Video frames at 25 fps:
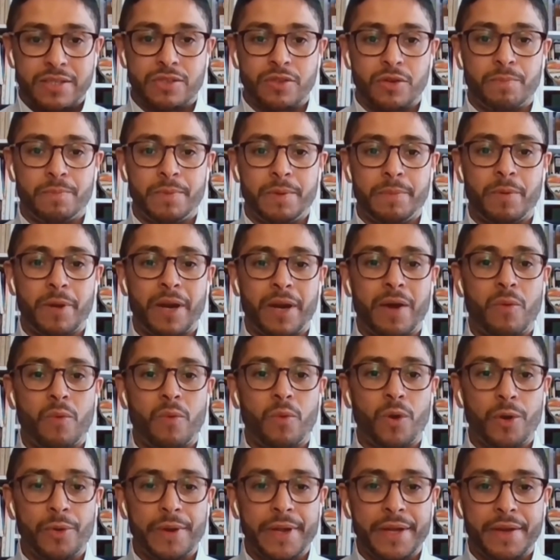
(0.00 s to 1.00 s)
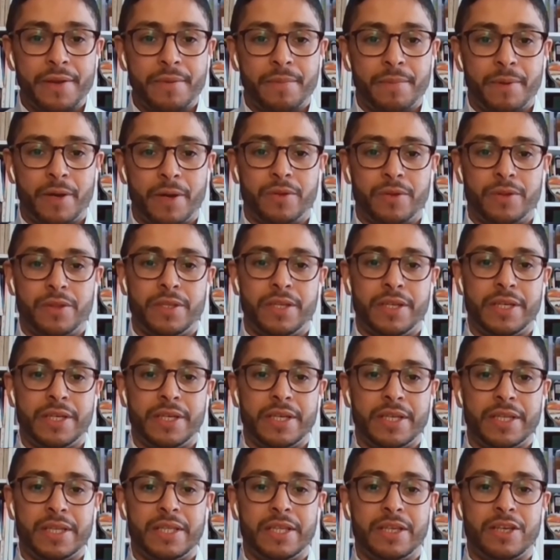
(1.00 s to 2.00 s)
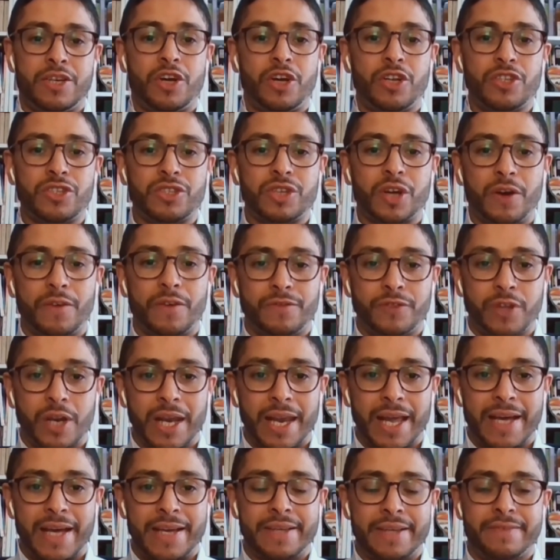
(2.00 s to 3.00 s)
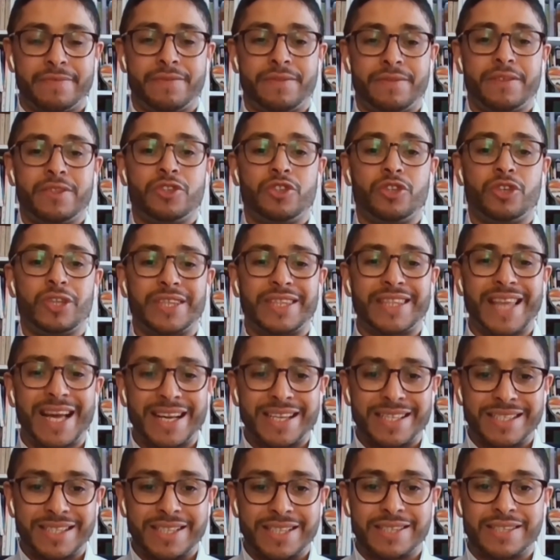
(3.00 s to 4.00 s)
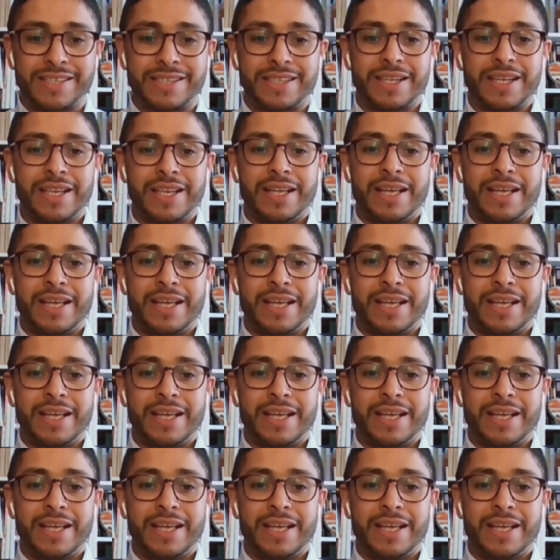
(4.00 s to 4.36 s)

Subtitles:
So people are worrying about the cost of the life, the taxes.